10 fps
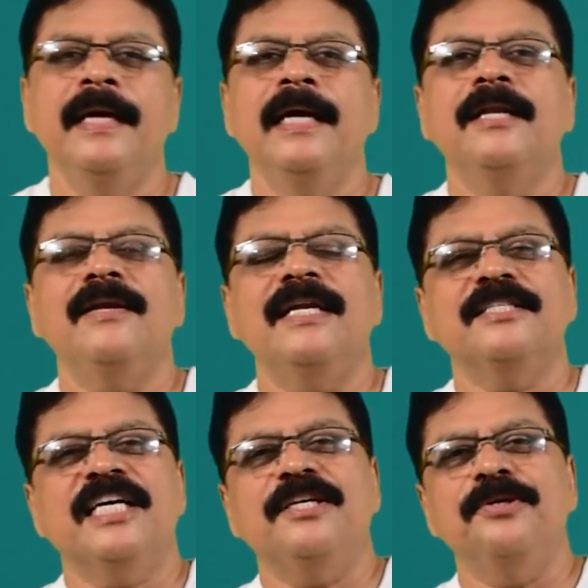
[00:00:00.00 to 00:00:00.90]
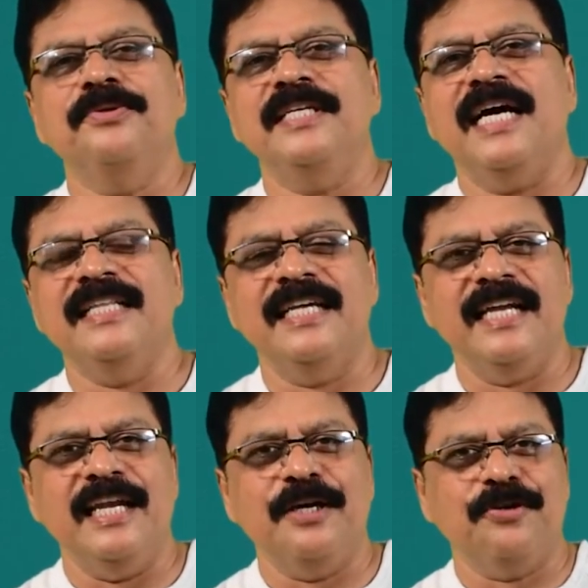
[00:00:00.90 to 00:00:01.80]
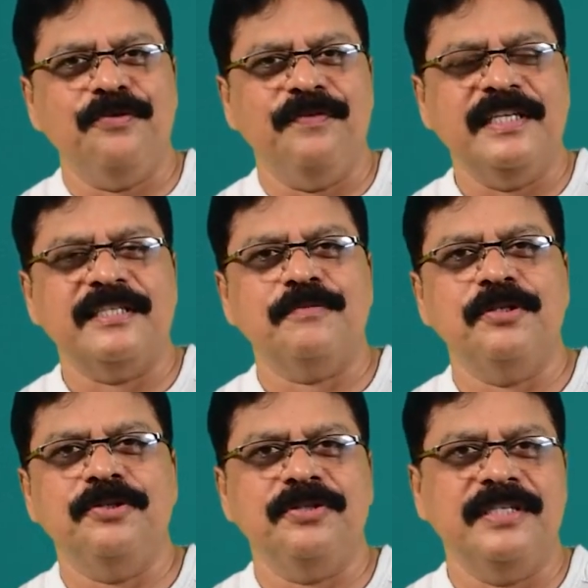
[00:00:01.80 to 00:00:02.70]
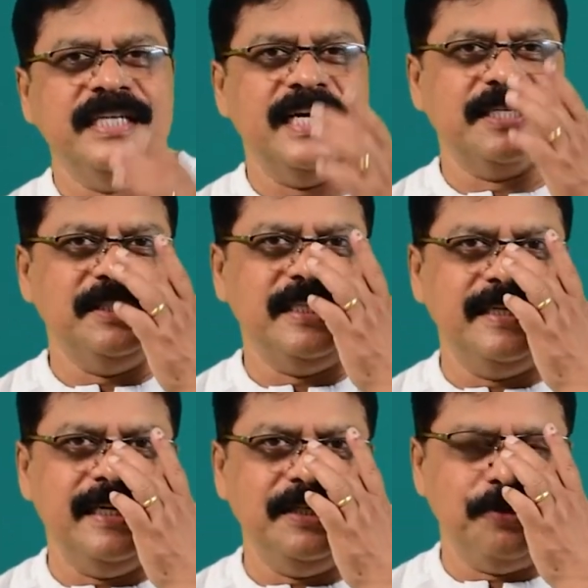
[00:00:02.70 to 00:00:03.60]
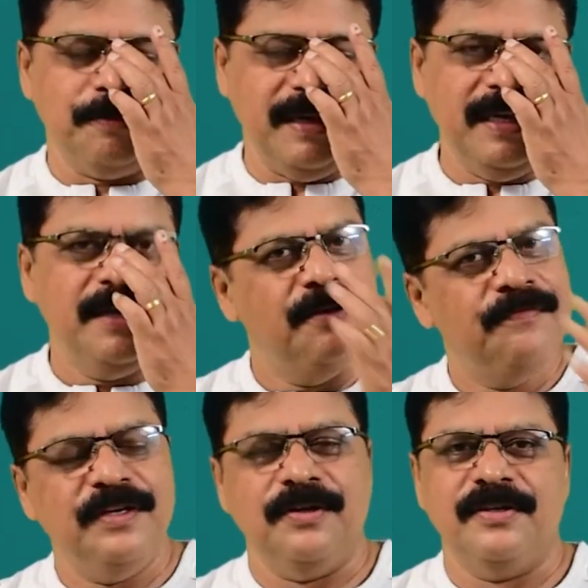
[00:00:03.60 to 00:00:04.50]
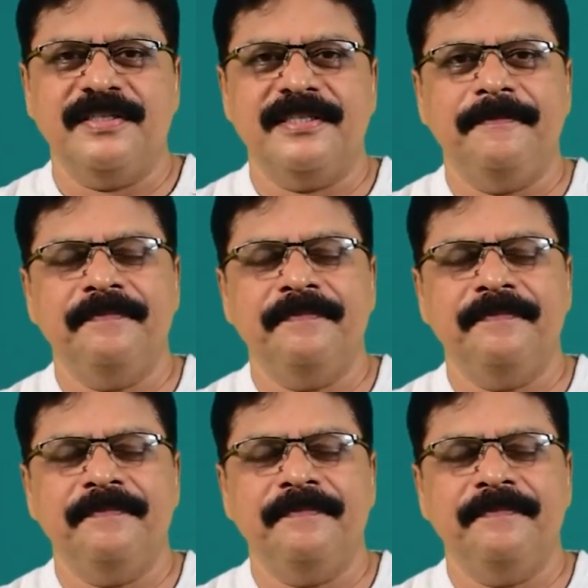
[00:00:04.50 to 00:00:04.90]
Now, let us get into the other electrophilic substitution reaction generally shown by phenols.